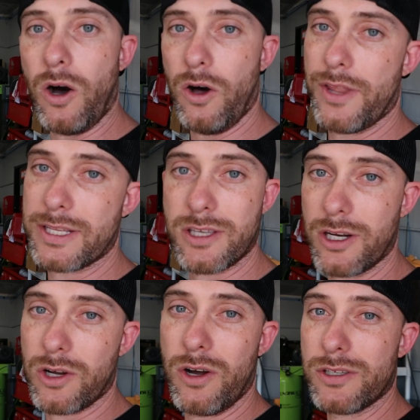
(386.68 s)
All that's
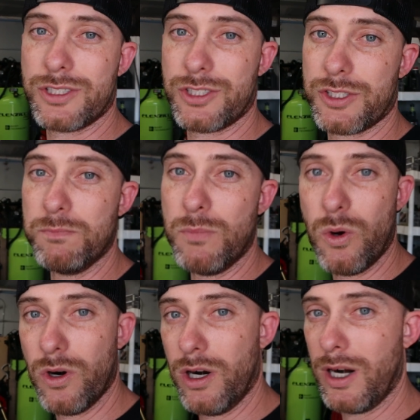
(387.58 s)
gonna cause is just
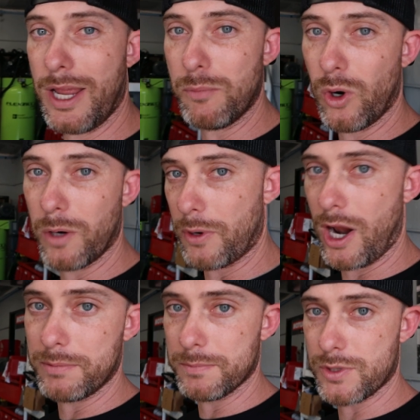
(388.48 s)
more and more
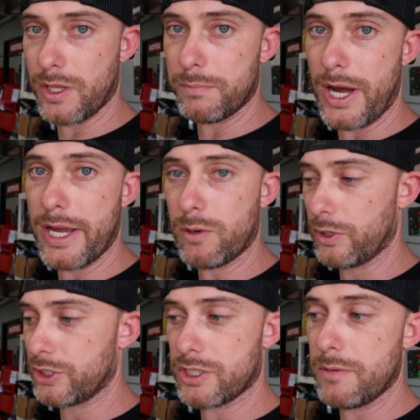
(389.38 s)
problems on the bike.
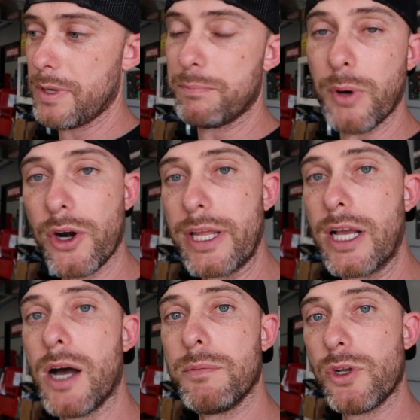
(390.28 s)
We're just gonna be
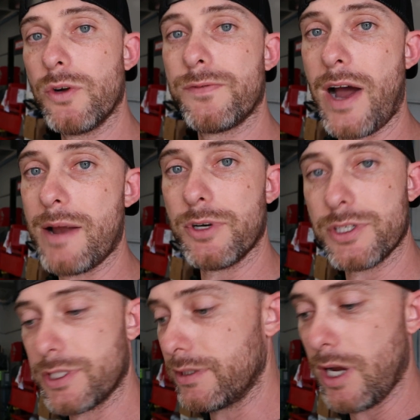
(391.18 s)
burning up little
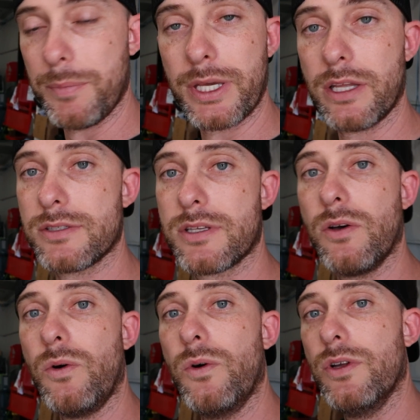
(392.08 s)
fibers and dumping it into
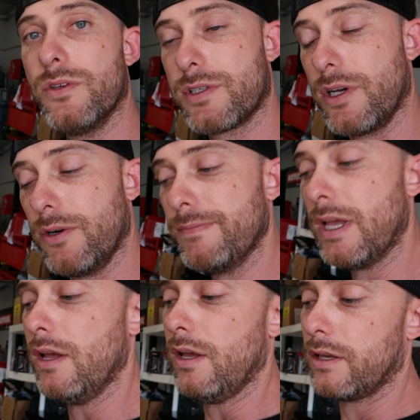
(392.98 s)
the oil. So,
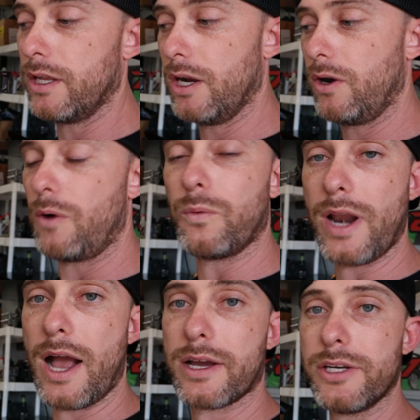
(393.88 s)
you know, we're
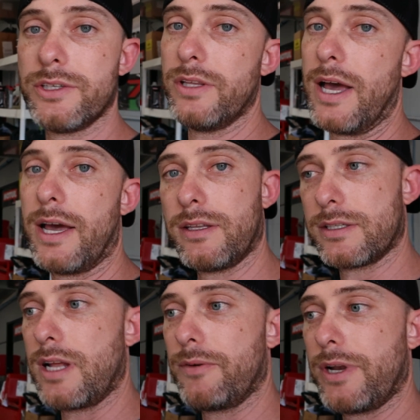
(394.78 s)
not gonna do that.
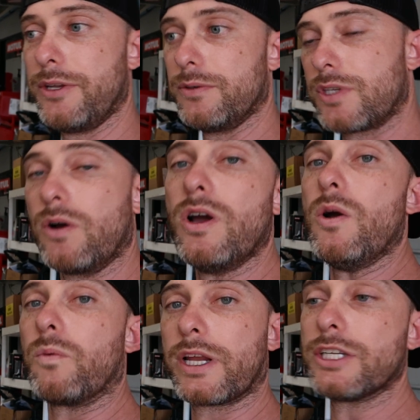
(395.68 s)
That's not what I do. So
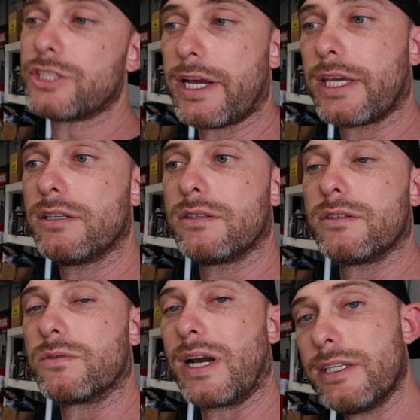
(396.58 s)
we're gonna check it.
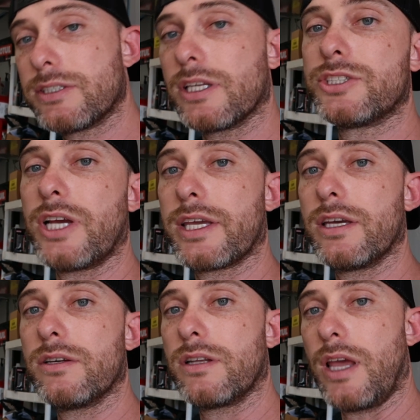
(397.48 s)
We're at least gonna check
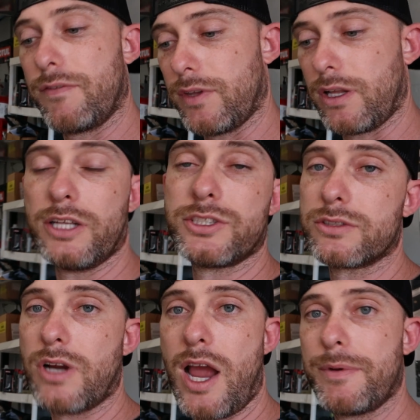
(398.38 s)
it. If the clutch
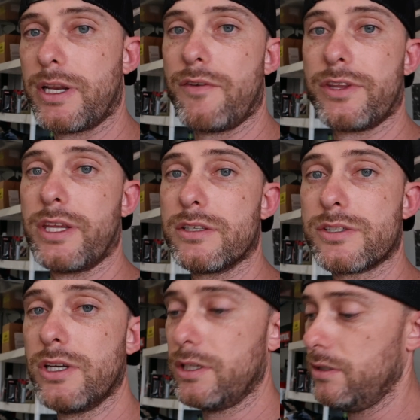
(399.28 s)
is grabbing, everything is
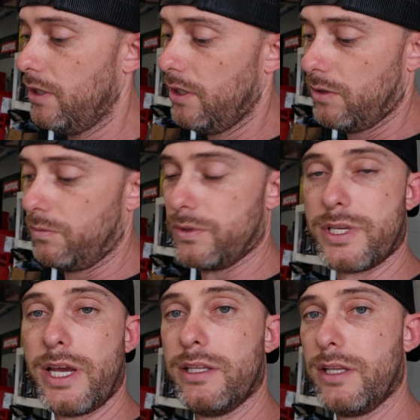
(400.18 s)
good, we'll
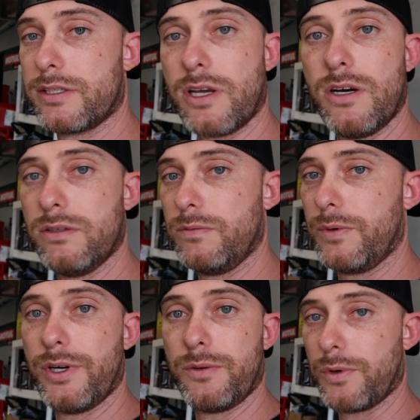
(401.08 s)
say, let's go,
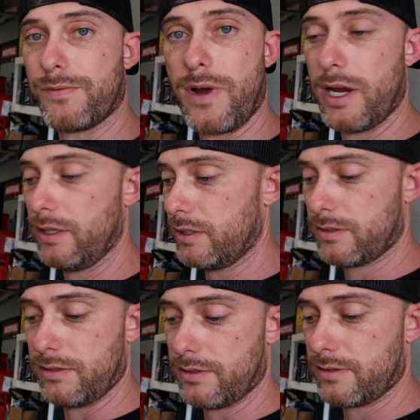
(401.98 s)
we're fine, let's
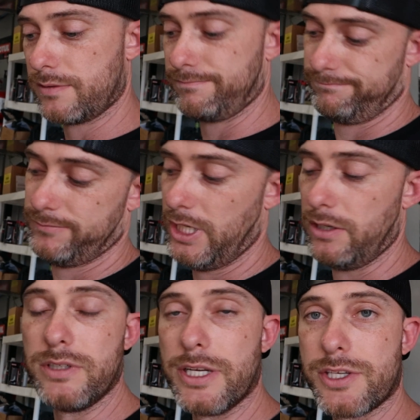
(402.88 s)
you
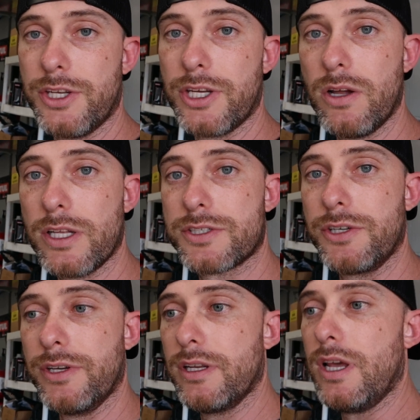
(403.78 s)
know, it's good to go, let's tune it.